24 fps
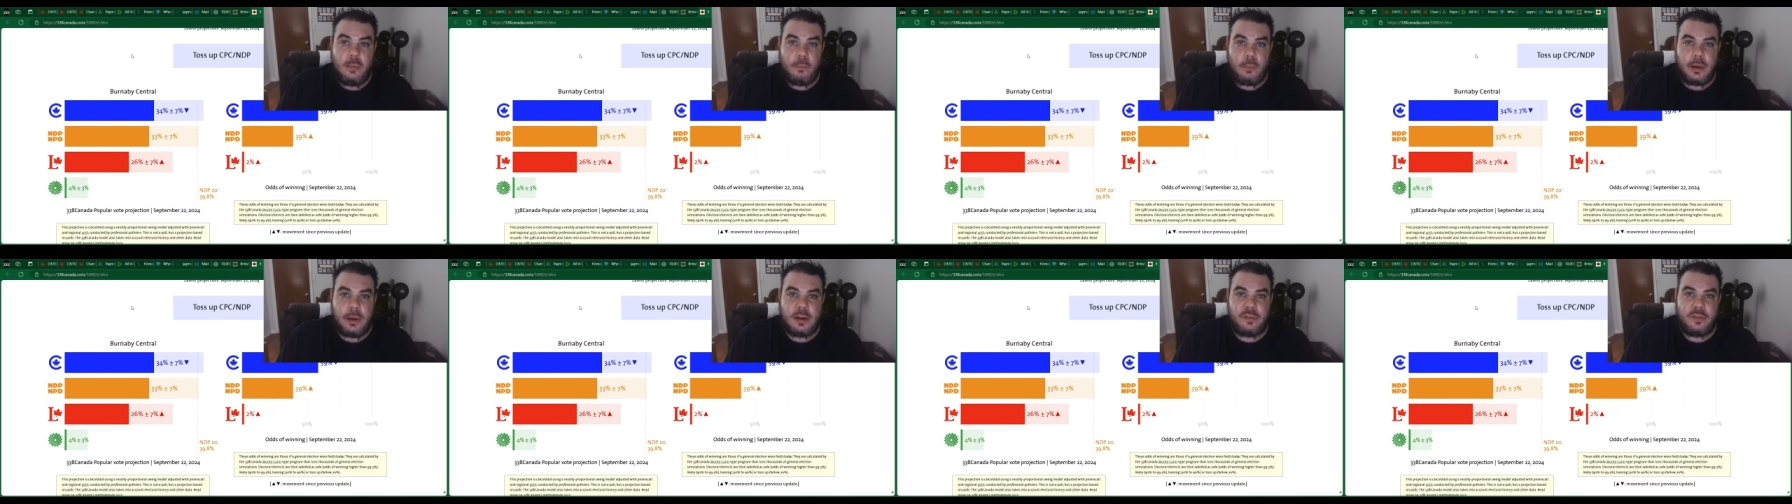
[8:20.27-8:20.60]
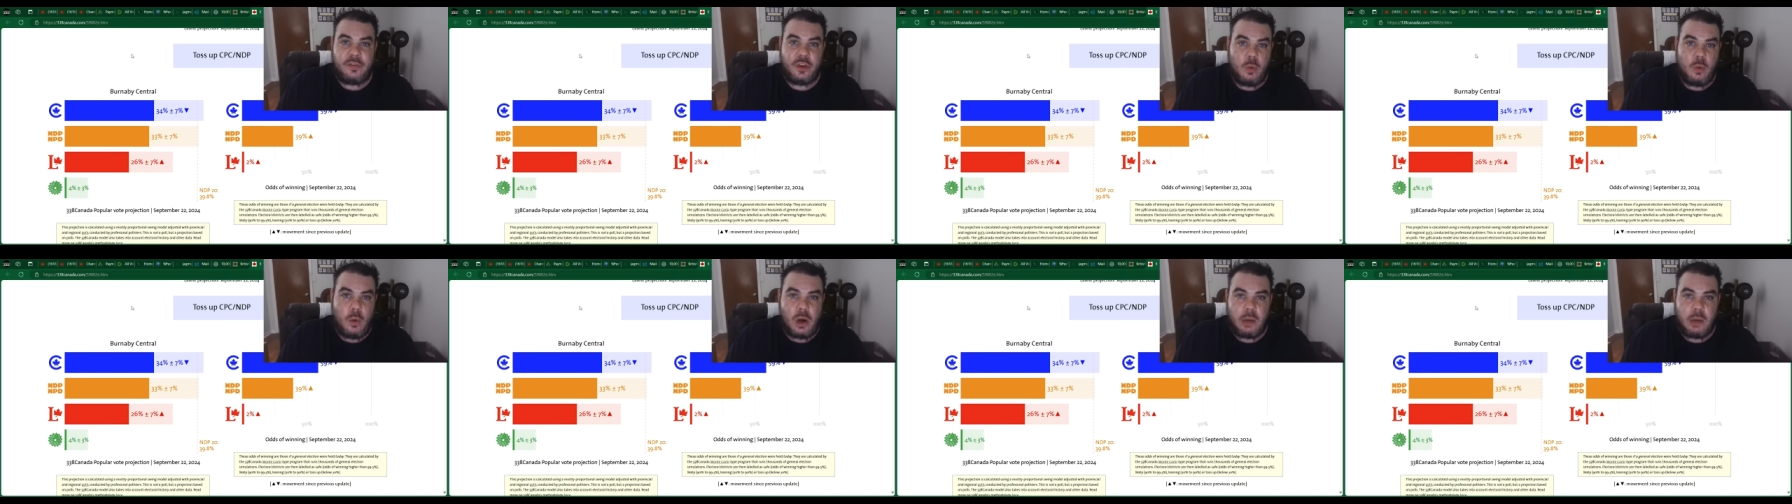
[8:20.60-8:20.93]
But
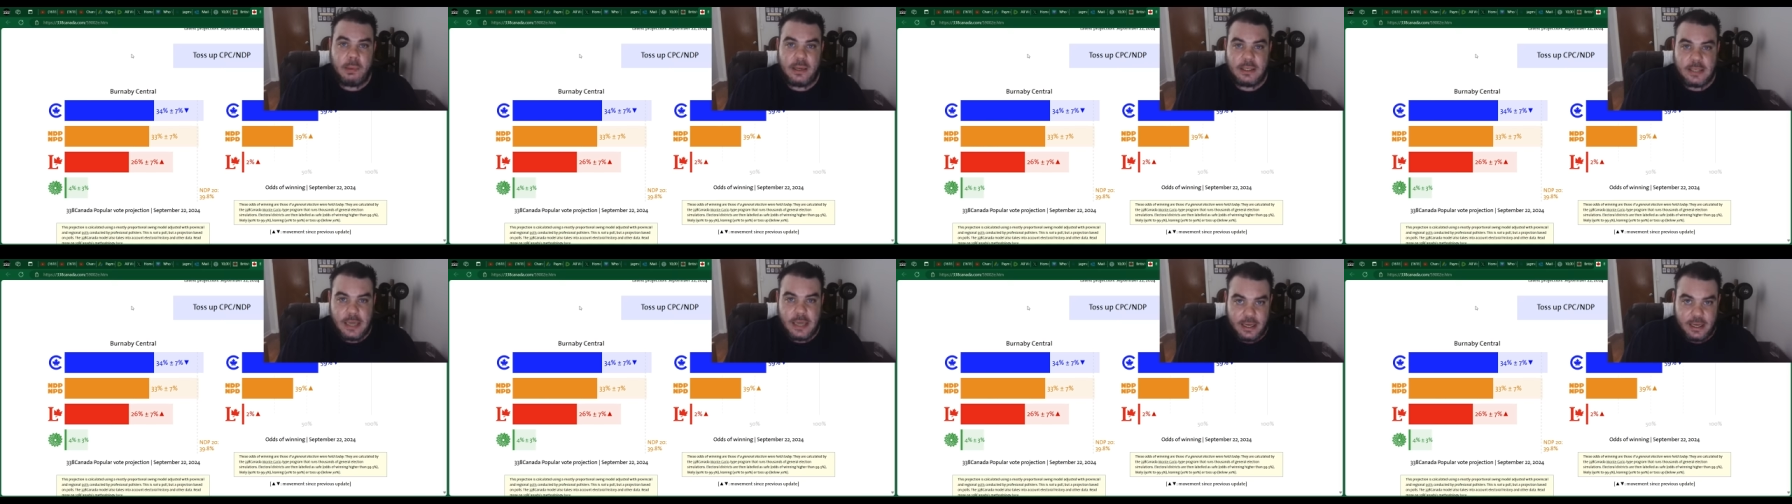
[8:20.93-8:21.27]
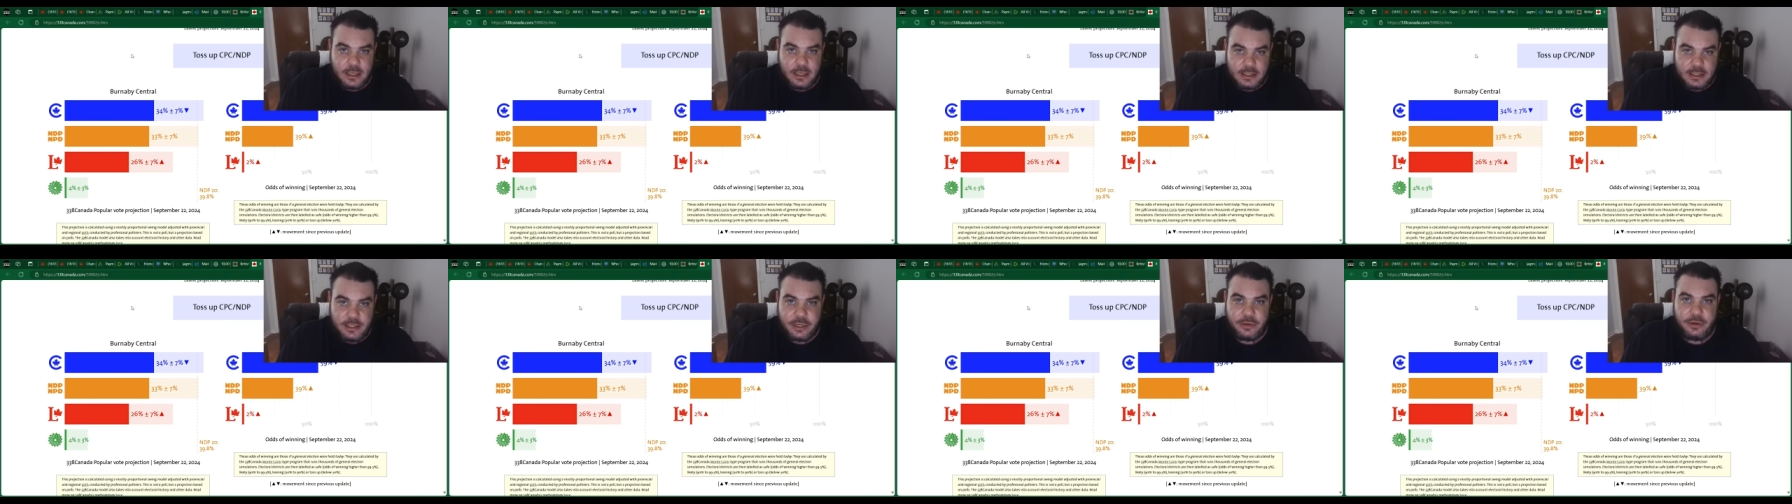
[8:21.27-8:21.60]
if you want to be
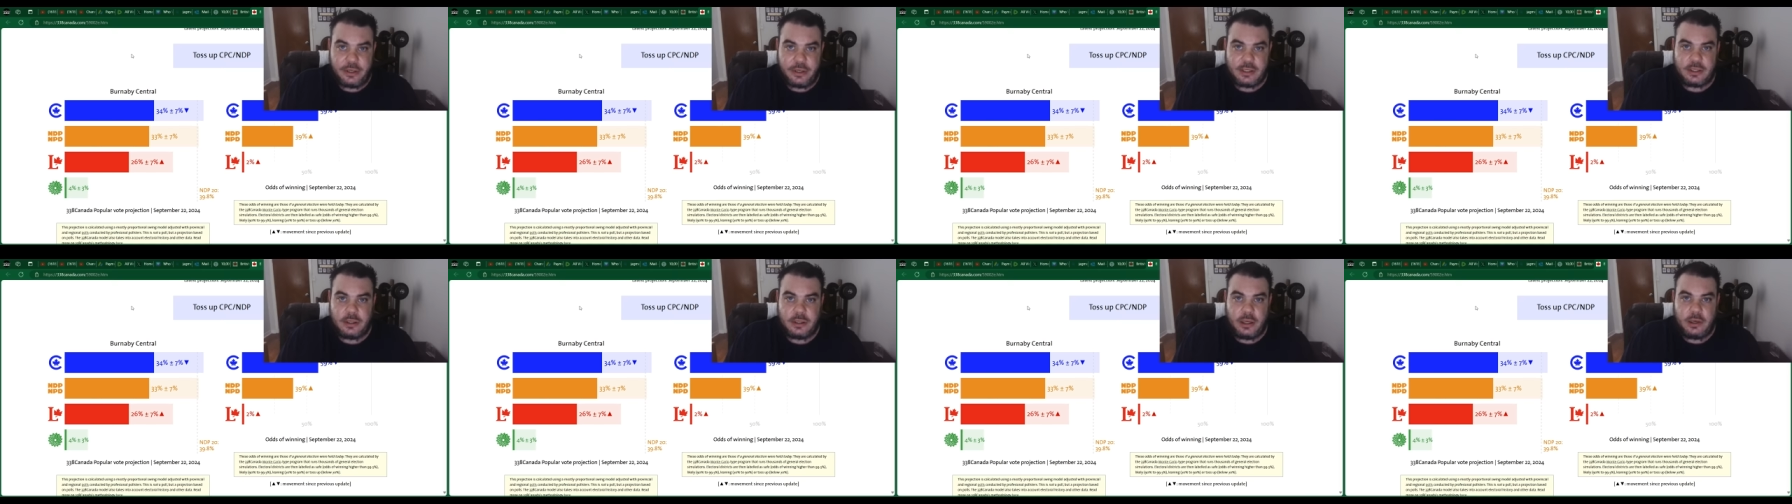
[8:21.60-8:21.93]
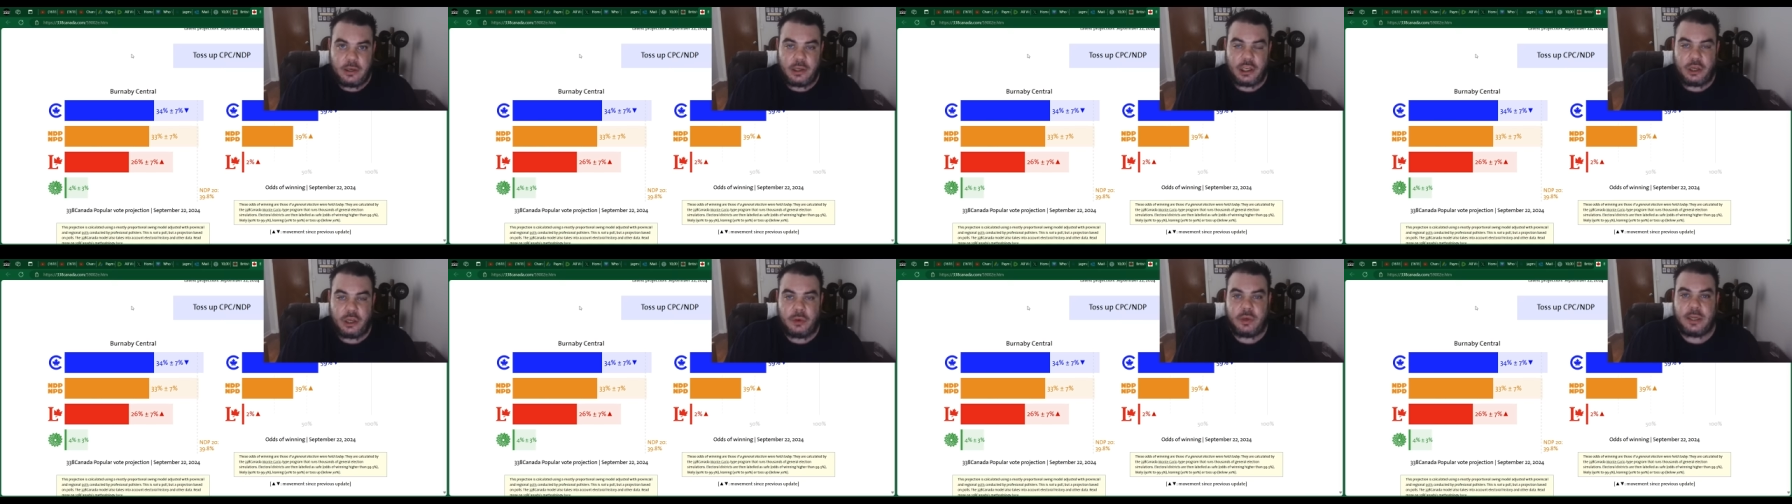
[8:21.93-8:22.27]
taken seriously,
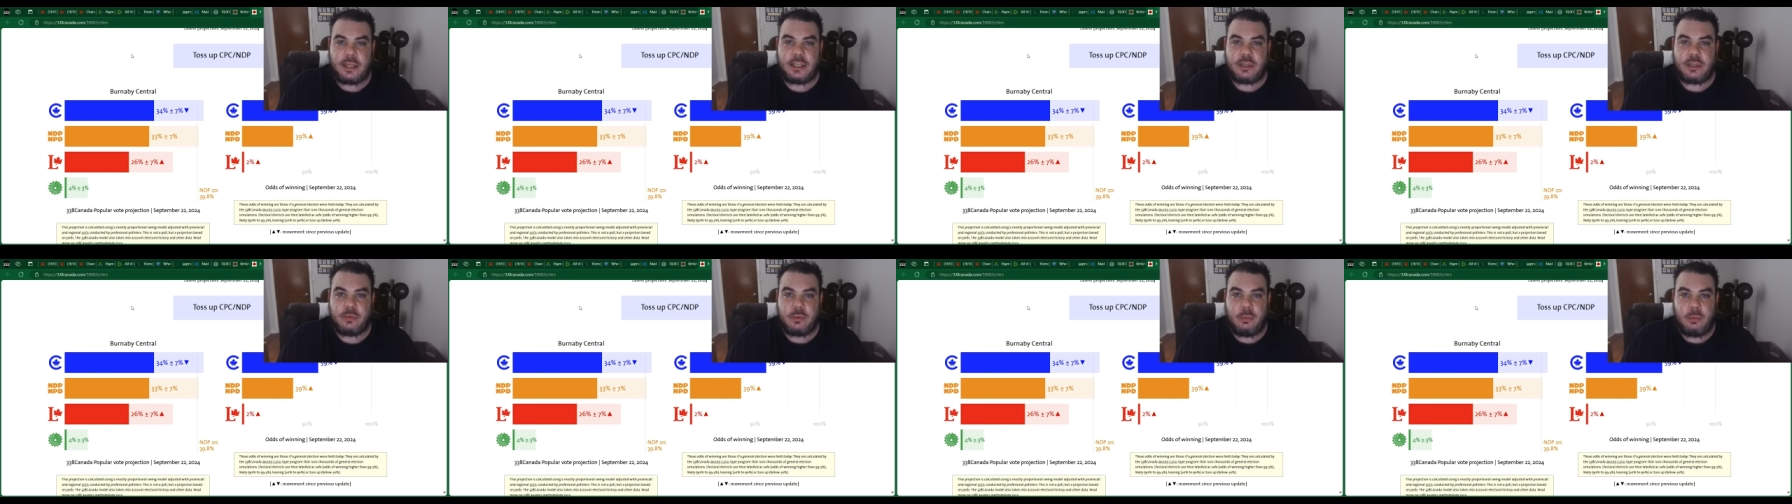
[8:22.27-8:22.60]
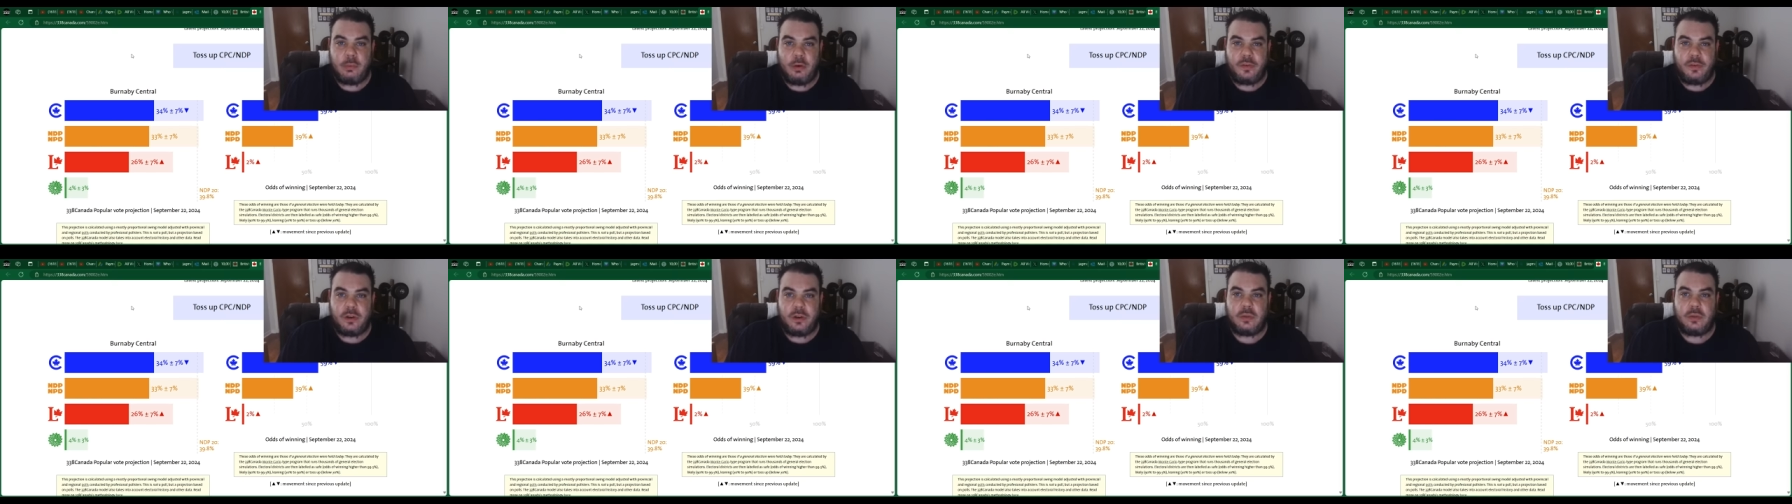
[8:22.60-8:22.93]
you need to
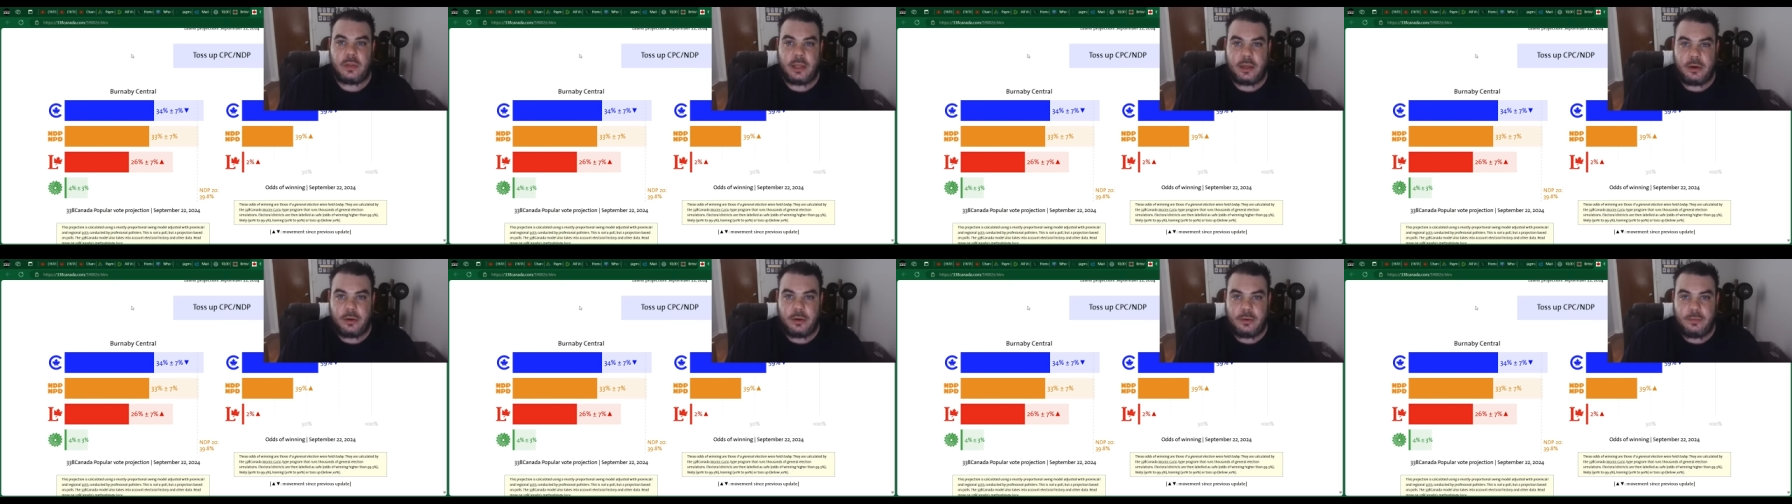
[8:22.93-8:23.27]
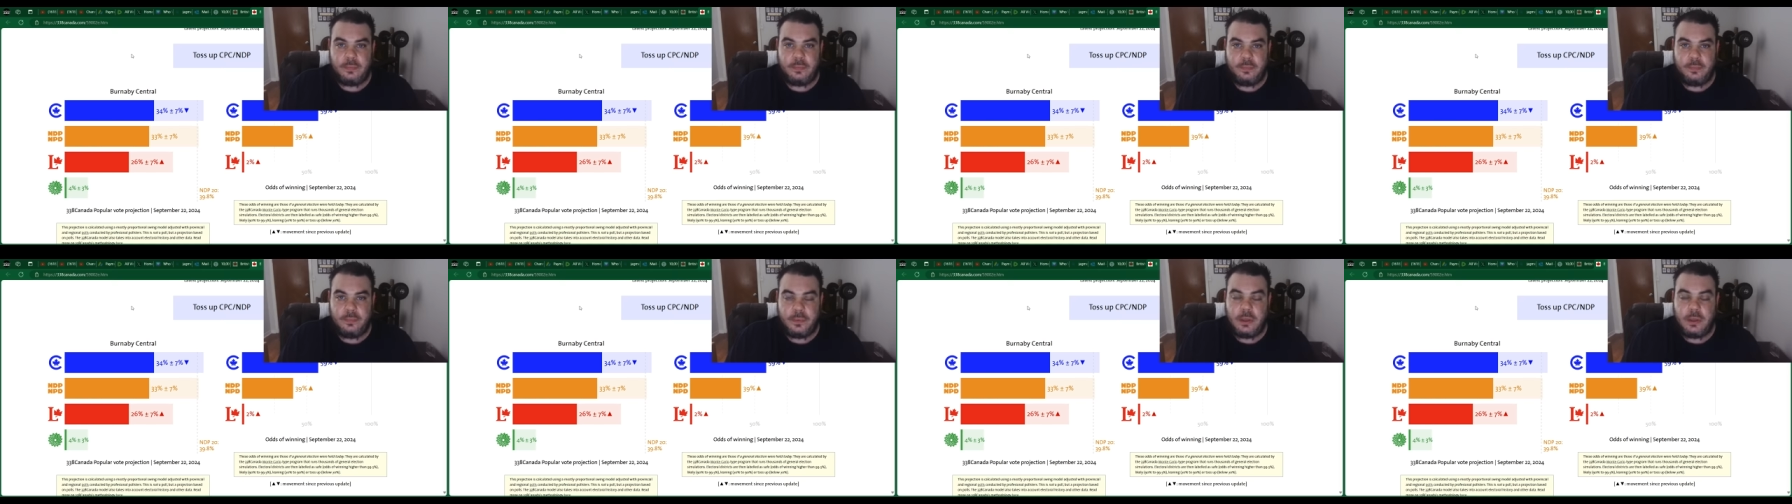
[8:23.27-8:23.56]
remove your leader,